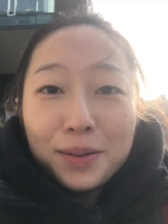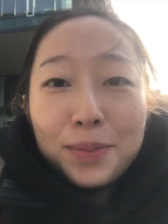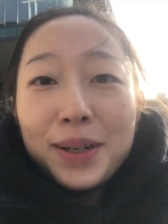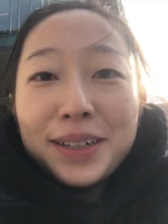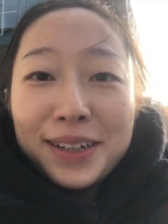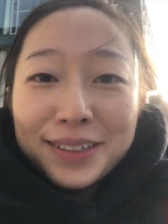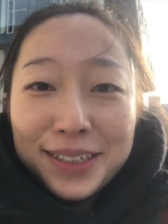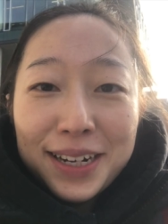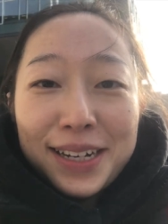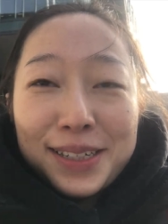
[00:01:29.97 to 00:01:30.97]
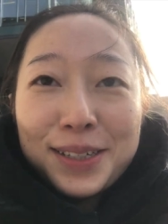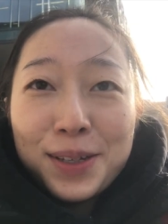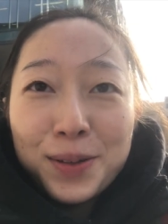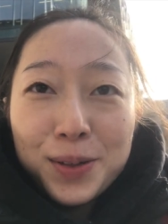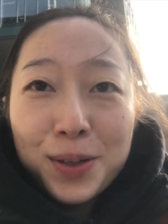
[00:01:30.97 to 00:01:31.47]
Oh my god, guys.
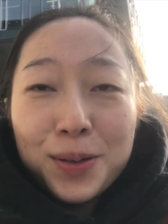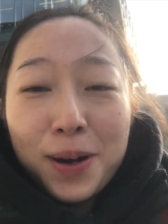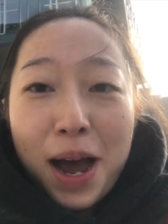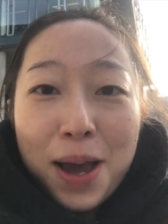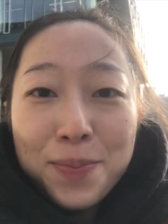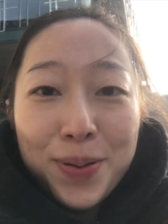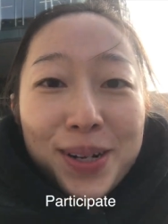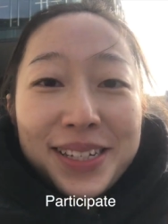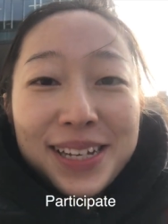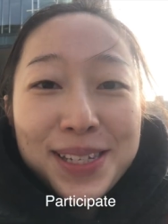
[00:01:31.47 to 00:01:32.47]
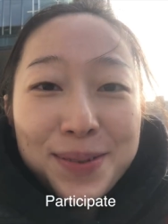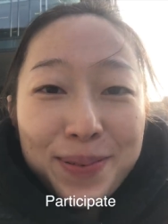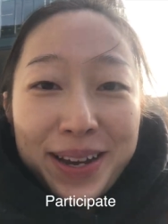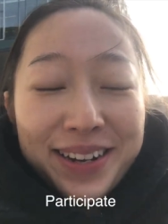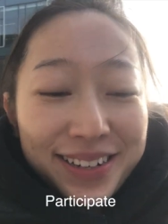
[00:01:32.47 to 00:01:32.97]
So I
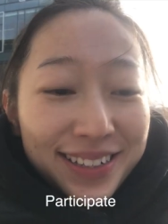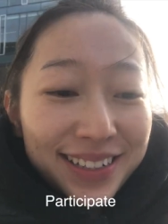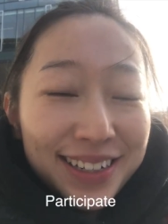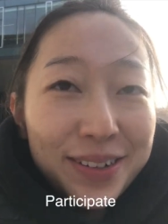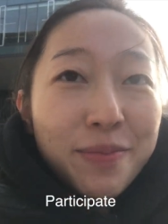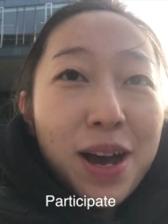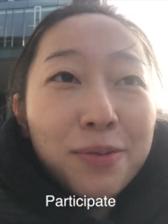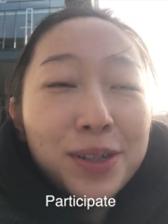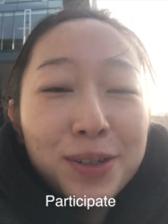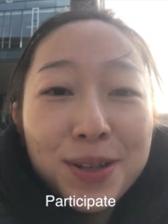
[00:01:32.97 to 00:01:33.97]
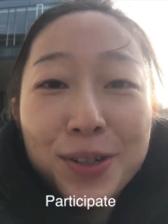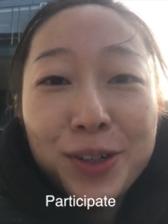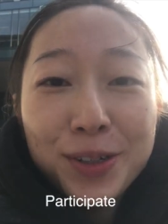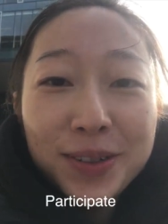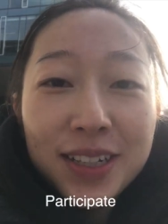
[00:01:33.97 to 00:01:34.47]
participated. Um, I went to the
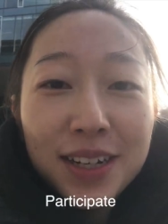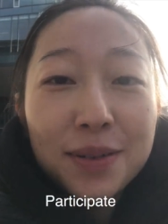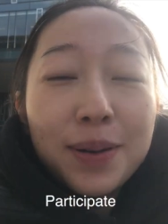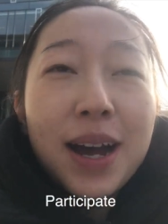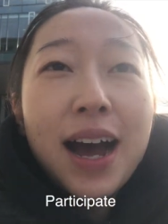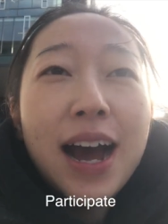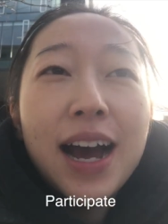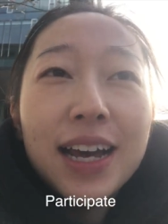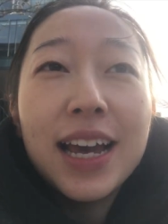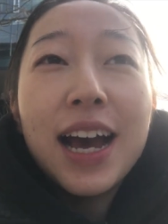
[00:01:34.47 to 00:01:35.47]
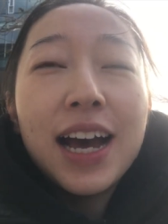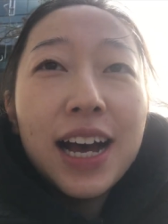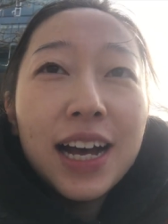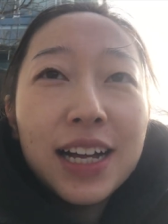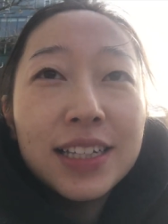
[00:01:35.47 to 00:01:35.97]
journal club. I
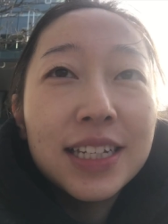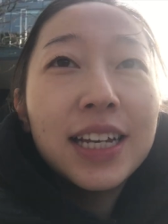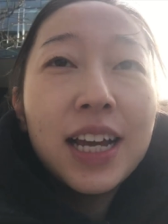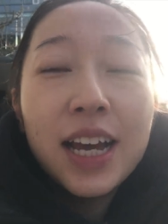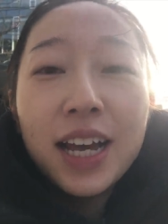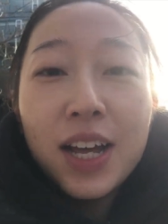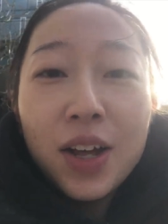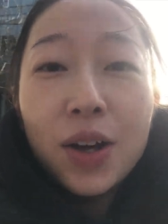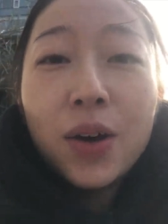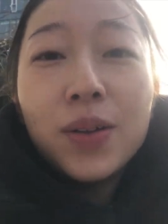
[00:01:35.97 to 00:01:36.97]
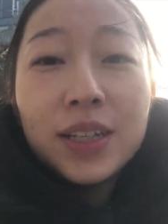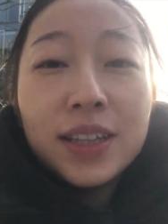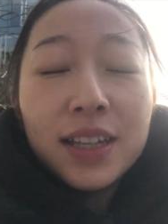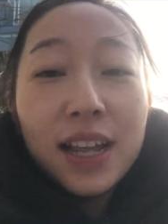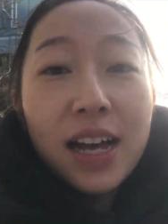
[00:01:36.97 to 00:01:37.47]
had only
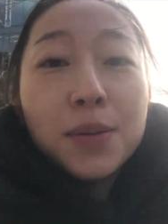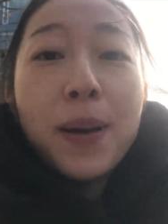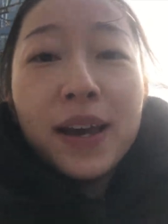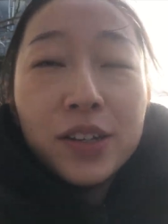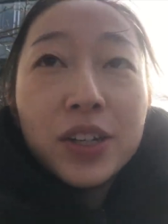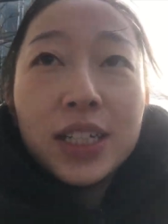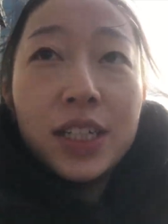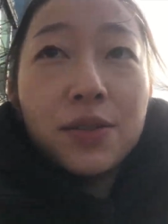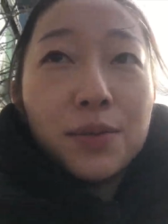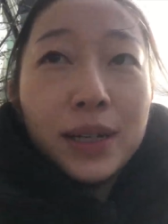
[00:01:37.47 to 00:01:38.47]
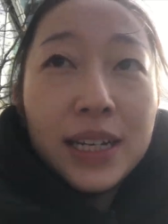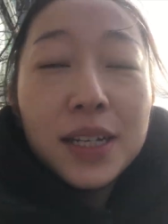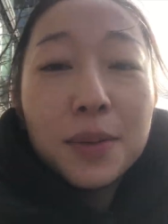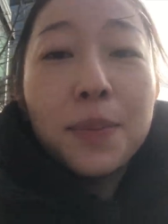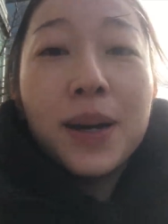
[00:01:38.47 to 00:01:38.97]
the last page I didn't
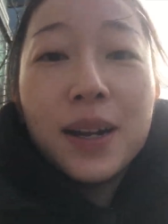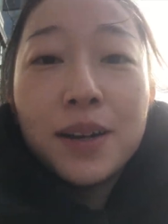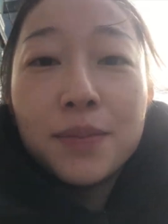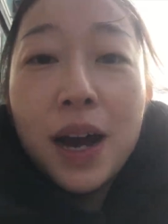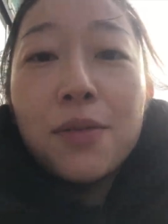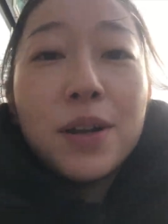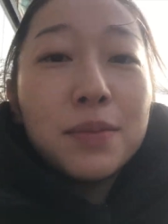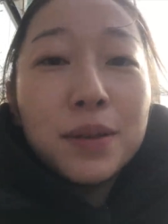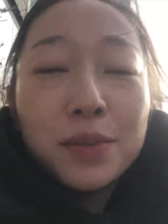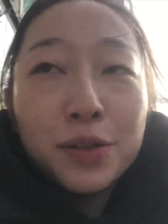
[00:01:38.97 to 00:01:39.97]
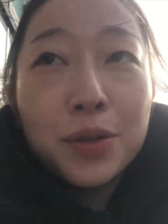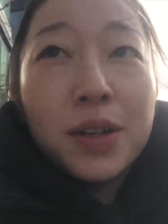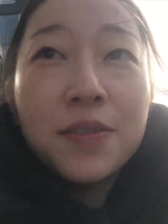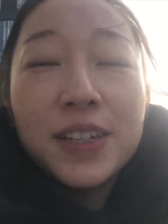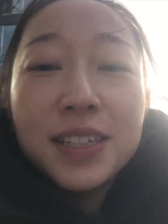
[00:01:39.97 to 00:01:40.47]
read, but um, I read the
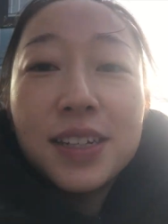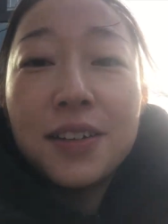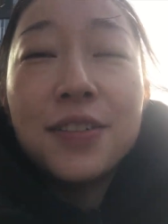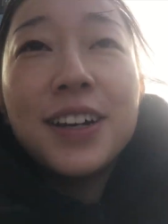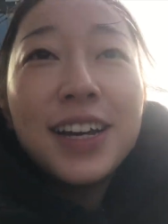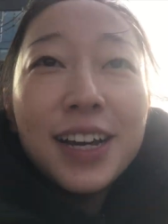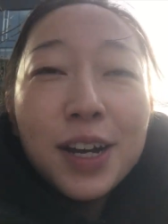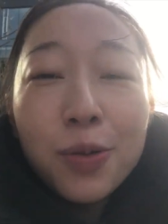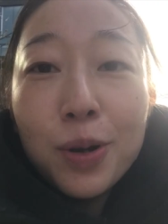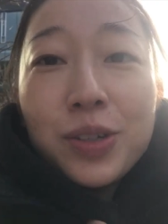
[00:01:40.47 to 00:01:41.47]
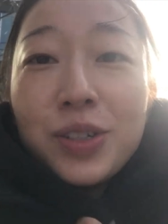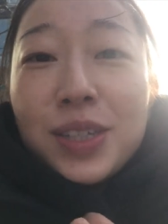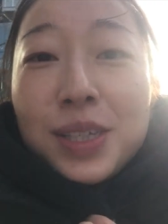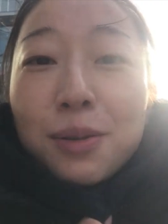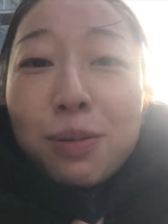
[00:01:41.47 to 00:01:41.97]
majority of the stuff, which
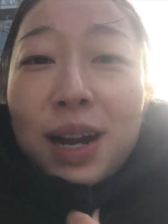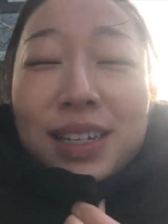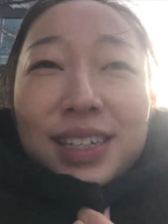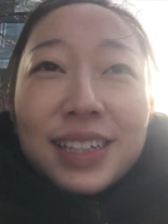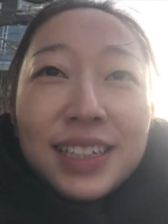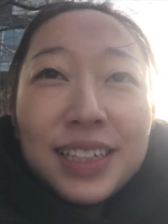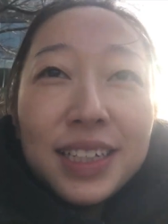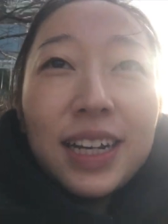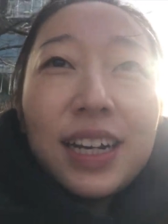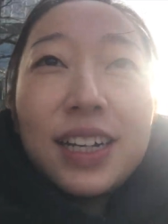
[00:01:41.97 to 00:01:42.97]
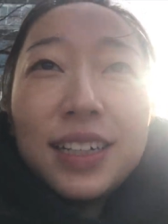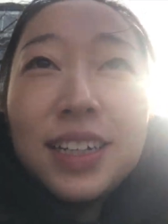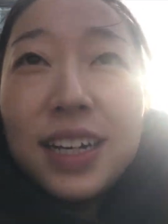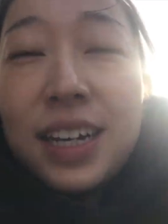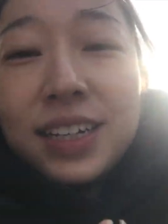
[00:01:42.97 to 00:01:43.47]
surprisingly, I
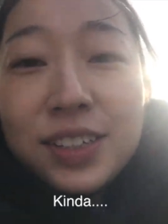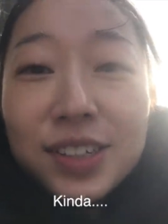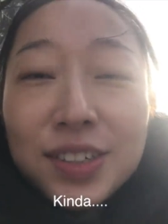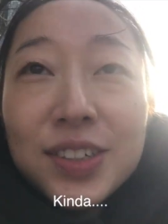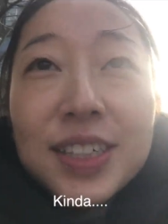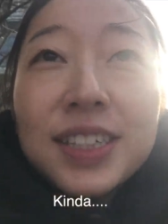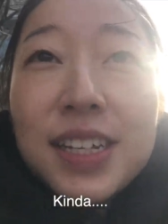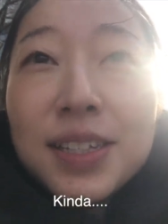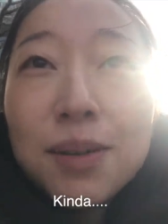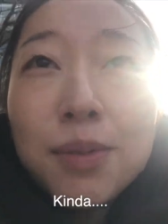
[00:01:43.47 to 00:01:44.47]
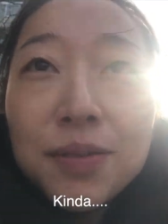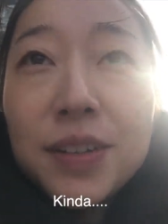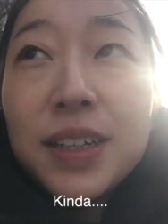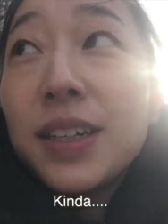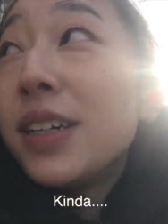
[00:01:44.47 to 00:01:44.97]
kind of understand some of it.